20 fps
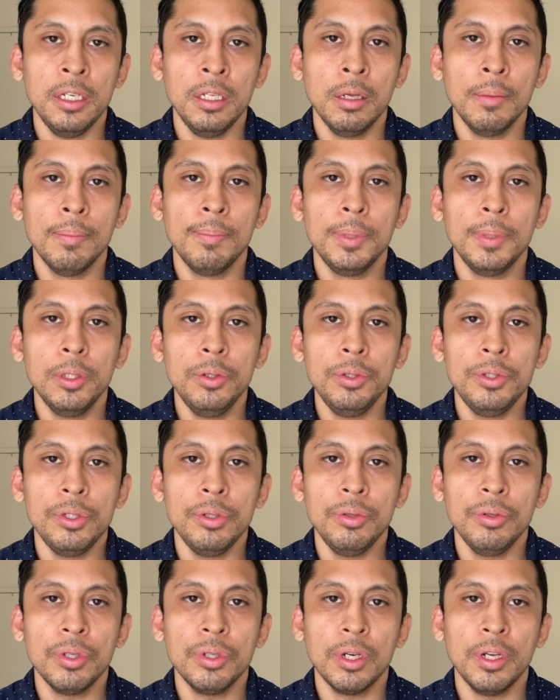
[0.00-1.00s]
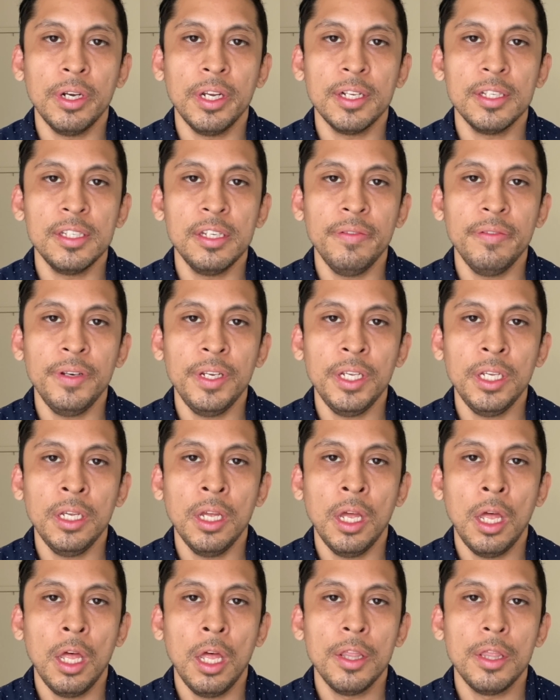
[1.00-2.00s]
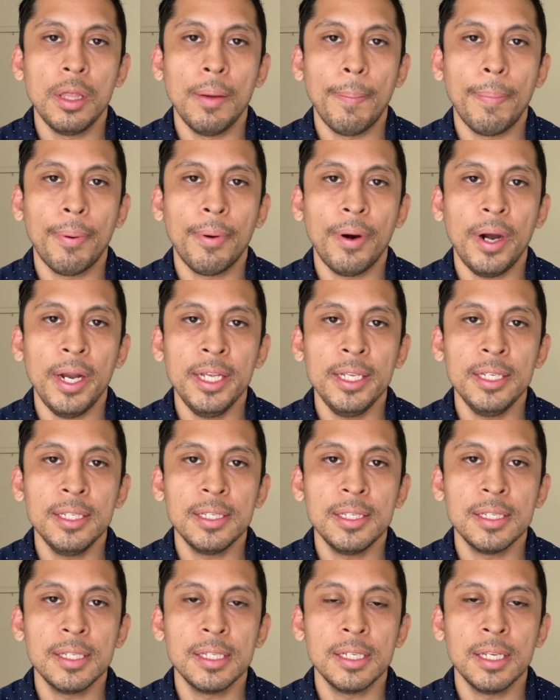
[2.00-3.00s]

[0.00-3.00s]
Bluetooth connectivity, the price,